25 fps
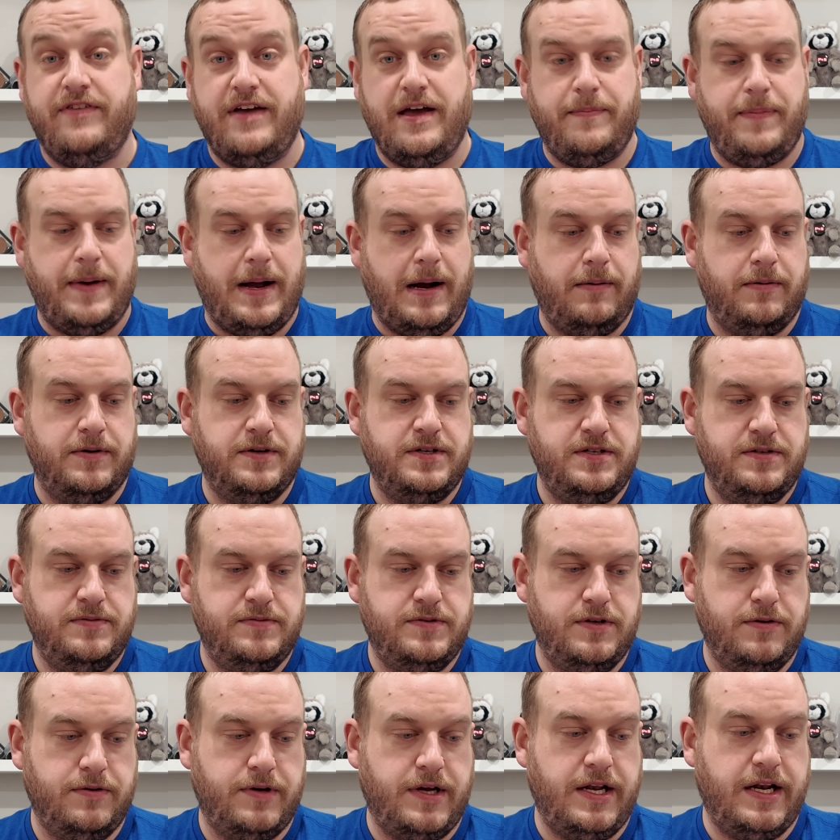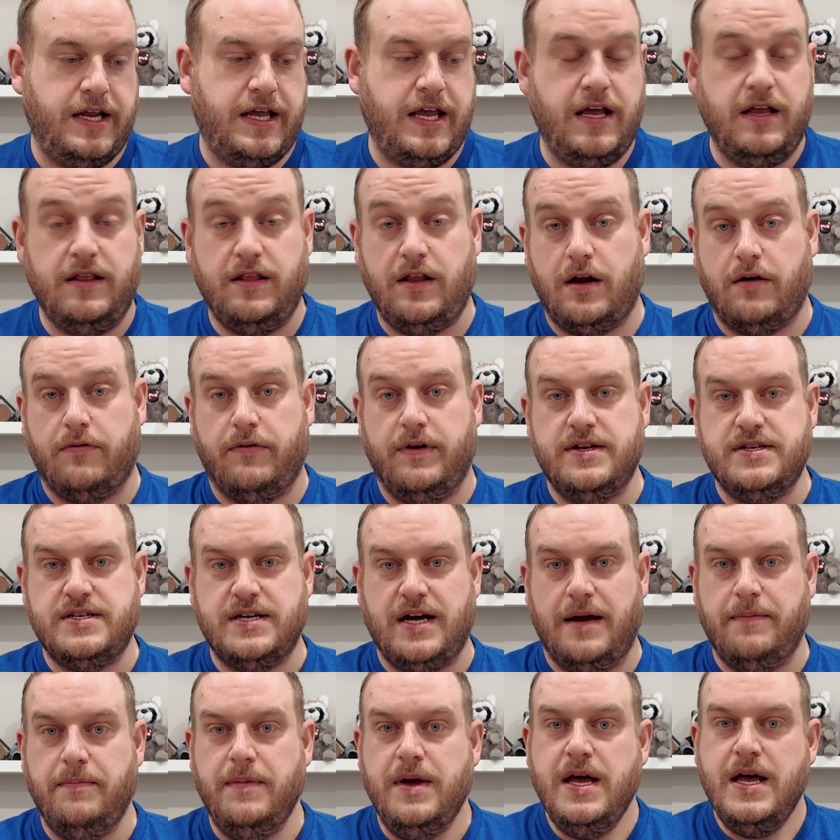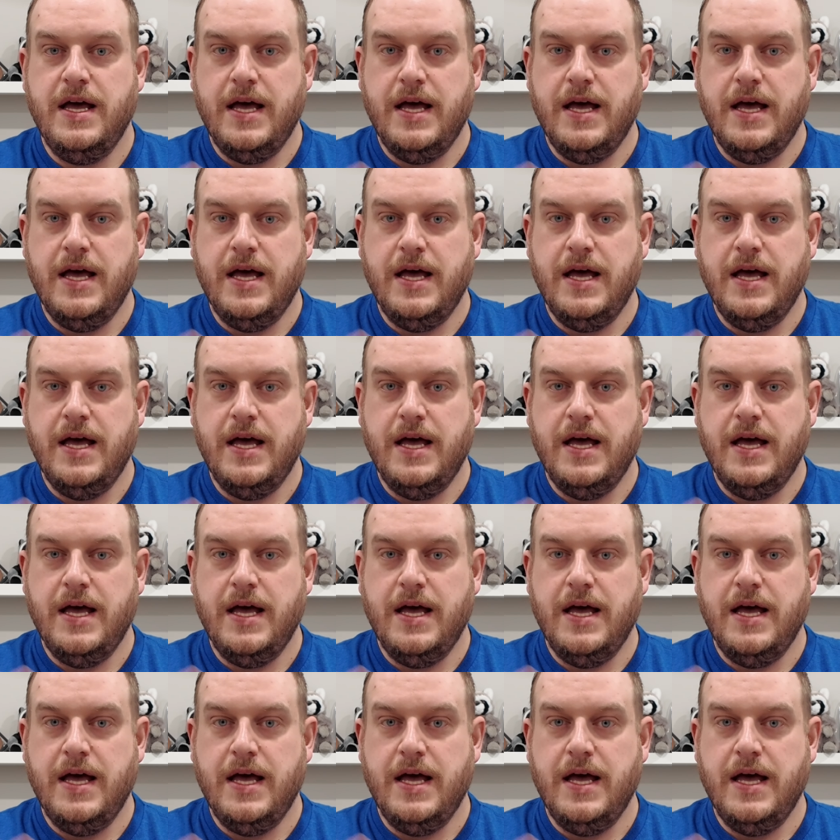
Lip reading: amp hours, so gonna get you a lot of runtime.